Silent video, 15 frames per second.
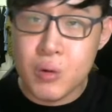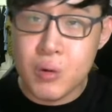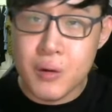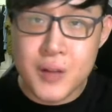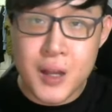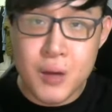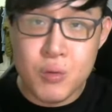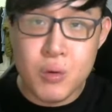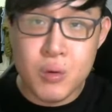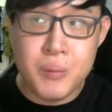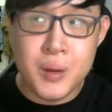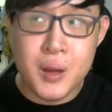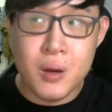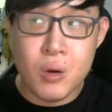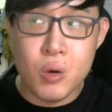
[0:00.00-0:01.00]
of that would
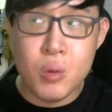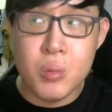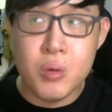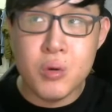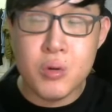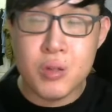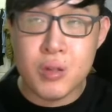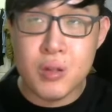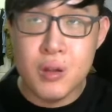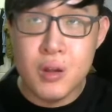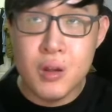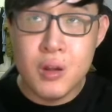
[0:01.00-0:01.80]
be almost